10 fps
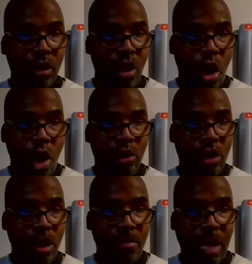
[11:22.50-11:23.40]
Hearts,
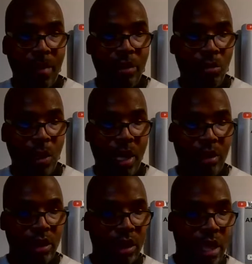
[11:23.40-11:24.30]
clubs, diamonds,
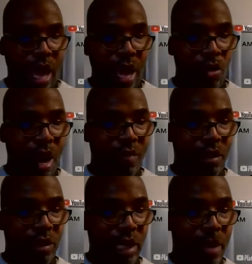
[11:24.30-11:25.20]
spades. I don't have
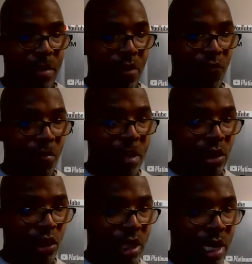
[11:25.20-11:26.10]
the same
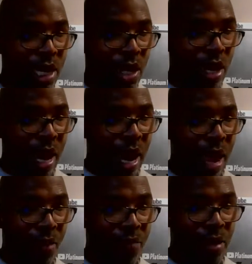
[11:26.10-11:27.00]
information here that I
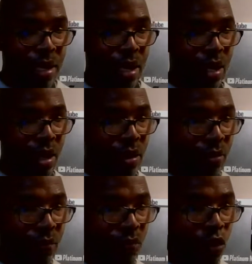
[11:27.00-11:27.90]
have here,
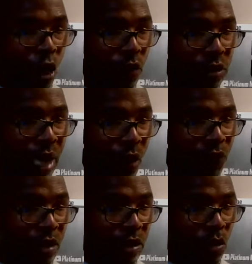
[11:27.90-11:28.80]
north,
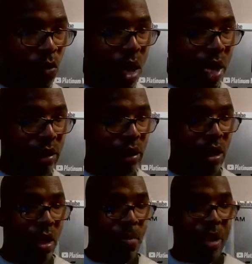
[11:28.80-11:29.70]
south, east, and west,
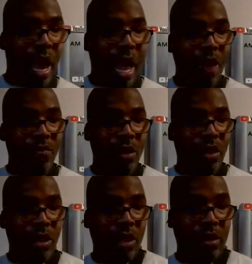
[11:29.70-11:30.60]
but I have
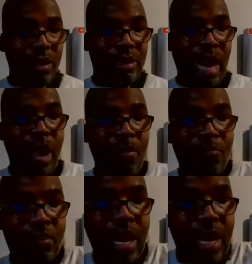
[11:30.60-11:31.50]
the time
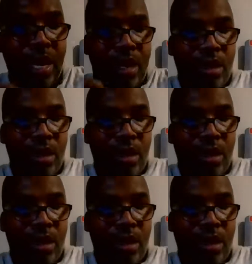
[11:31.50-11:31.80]
of day.